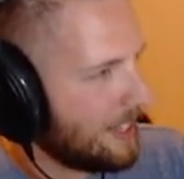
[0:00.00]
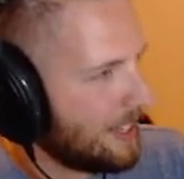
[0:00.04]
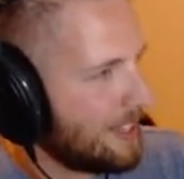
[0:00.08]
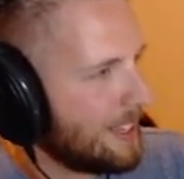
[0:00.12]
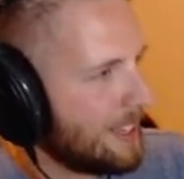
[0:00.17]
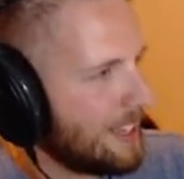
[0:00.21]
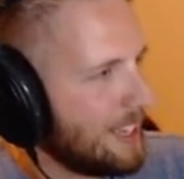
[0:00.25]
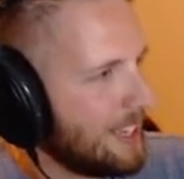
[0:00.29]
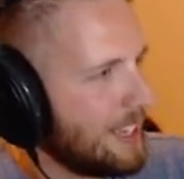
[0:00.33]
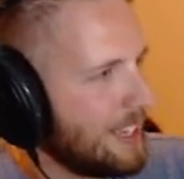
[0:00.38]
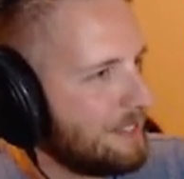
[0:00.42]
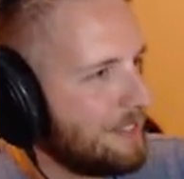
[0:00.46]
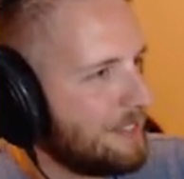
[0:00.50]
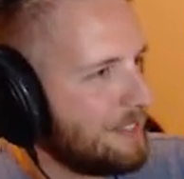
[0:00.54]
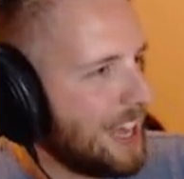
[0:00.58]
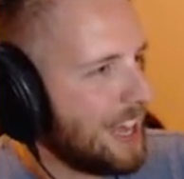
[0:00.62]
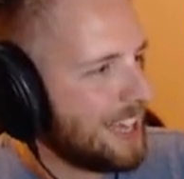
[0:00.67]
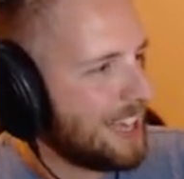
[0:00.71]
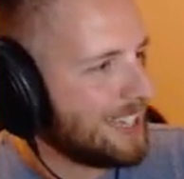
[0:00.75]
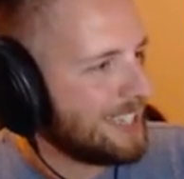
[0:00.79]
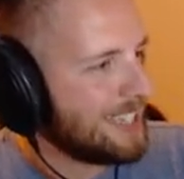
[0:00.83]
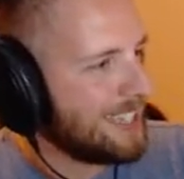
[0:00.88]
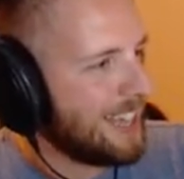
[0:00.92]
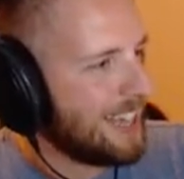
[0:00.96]
In
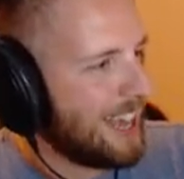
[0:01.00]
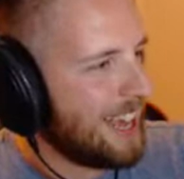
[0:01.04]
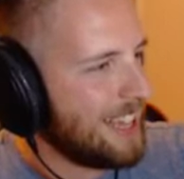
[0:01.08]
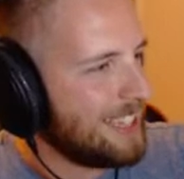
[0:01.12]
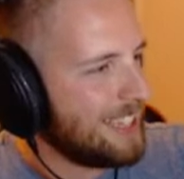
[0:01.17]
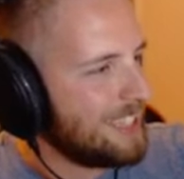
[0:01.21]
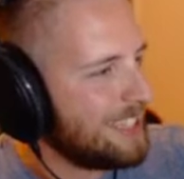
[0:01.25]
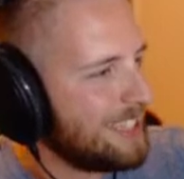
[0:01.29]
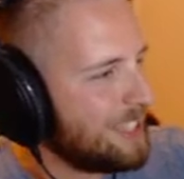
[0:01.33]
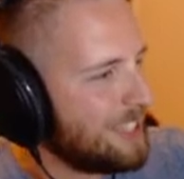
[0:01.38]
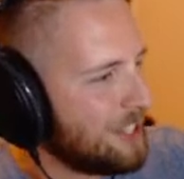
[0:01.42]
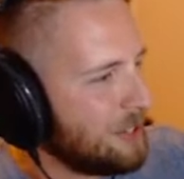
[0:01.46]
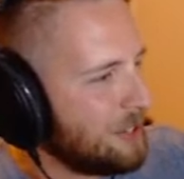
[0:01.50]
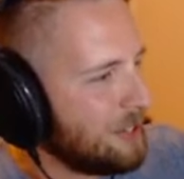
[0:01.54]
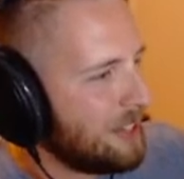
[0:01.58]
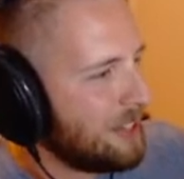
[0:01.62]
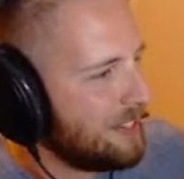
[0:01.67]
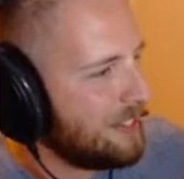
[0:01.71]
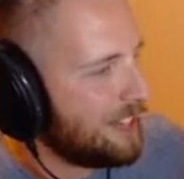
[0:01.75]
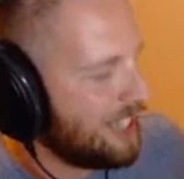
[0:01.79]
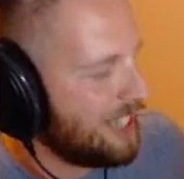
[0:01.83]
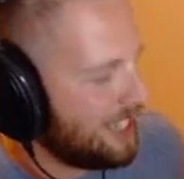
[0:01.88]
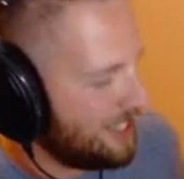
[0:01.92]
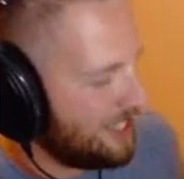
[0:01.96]
fact, so
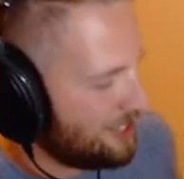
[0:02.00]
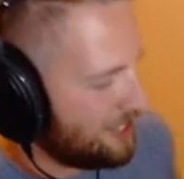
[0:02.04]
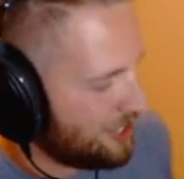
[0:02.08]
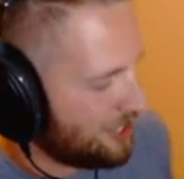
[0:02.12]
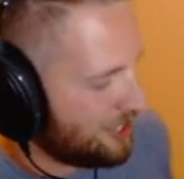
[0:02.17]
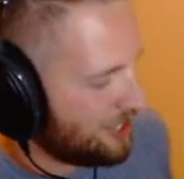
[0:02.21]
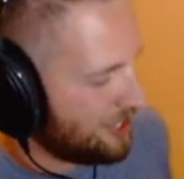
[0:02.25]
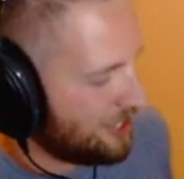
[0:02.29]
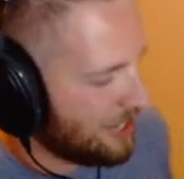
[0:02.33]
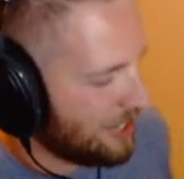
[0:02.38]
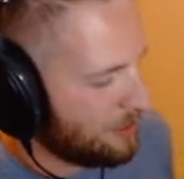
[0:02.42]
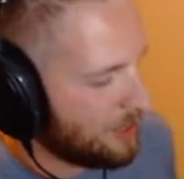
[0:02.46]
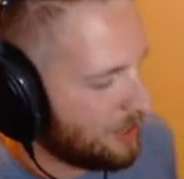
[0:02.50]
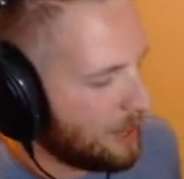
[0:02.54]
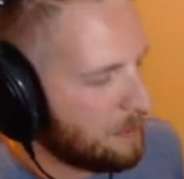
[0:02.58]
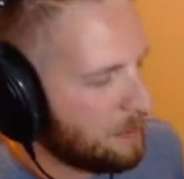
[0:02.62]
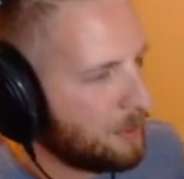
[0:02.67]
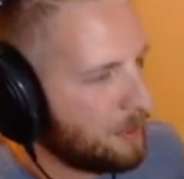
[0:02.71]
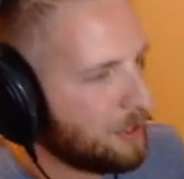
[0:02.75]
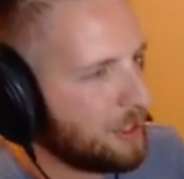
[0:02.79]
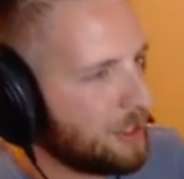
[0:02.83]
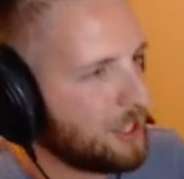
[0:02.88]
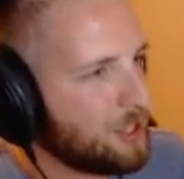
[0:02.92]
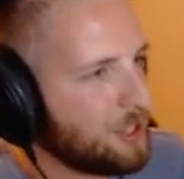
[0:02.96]
even just like when I
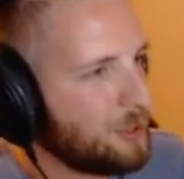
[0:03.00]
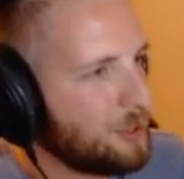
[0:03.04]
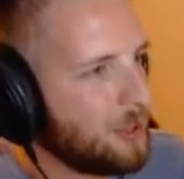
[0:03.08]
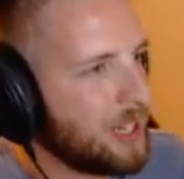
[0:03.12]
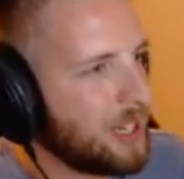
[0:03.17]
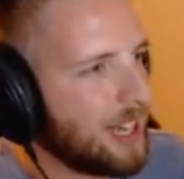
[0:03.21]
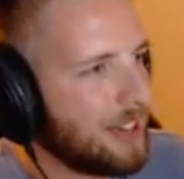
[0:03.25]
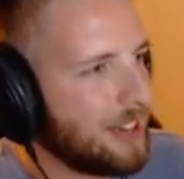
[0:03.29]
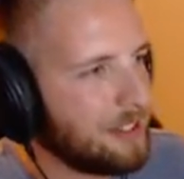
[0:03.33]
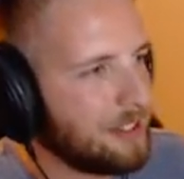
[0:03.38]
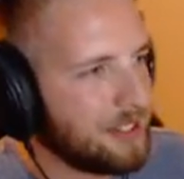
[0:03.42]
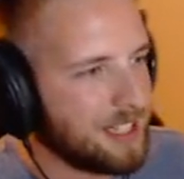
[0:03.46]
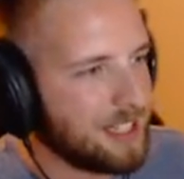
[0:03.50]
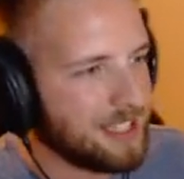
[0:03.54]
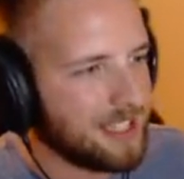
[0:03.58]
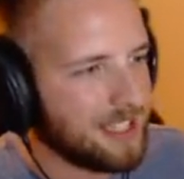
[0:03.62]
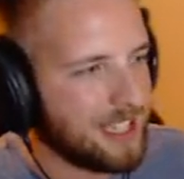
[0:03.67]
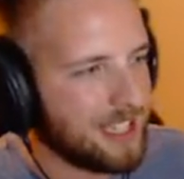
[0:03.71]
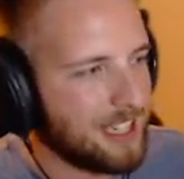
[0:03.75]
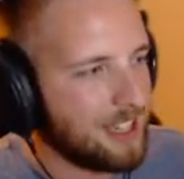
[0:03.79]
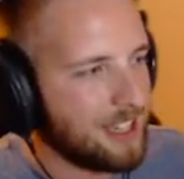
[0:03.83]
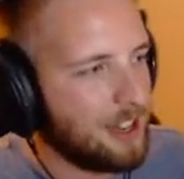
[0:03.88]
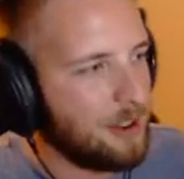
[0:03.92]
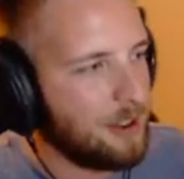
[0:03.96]
put the tweet out that's
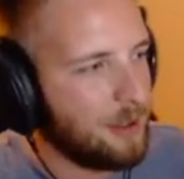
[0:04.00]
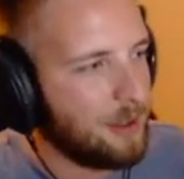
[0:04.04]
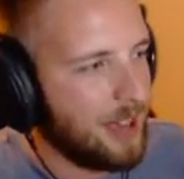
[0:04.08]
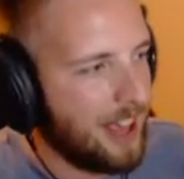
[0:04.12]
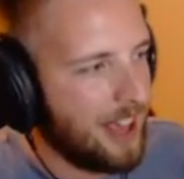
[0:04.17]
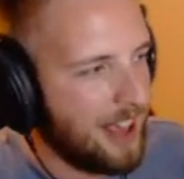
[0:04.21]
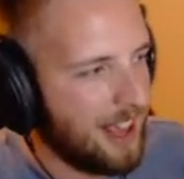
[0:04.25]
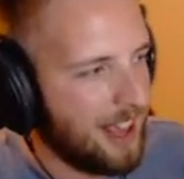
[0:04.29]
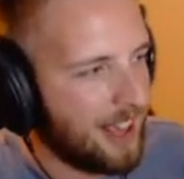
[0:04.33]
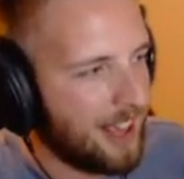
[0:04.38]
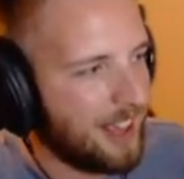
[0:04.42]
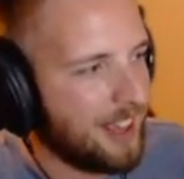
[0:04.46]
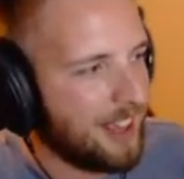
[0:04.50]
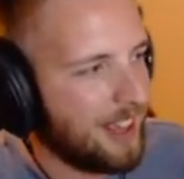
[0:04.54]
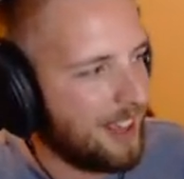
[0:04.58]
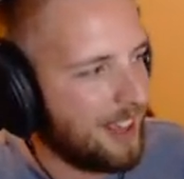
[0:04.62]
like, oh, hey,